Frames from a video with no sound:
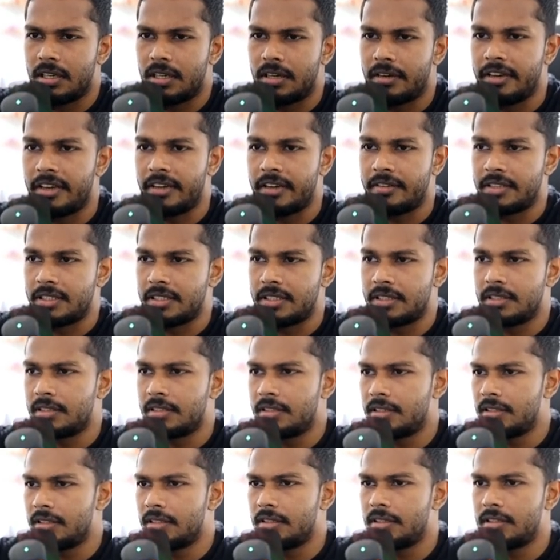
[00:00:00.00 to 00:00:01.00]
I haven't
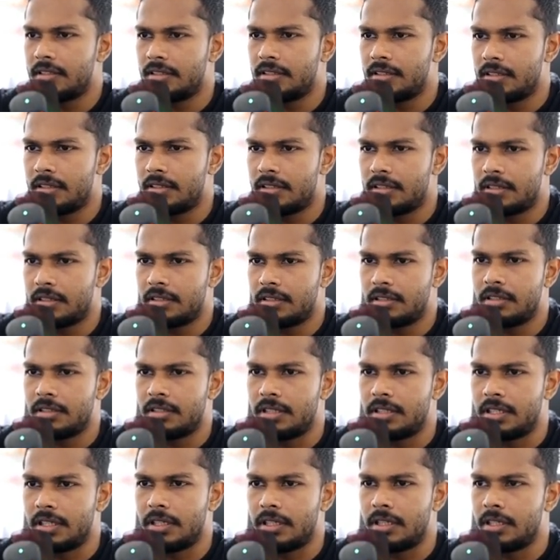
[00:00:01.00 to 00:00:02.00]

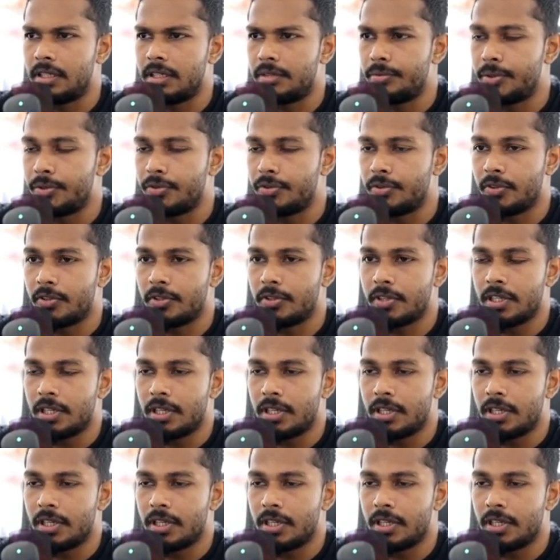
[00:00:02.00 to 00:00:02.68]
seen this before.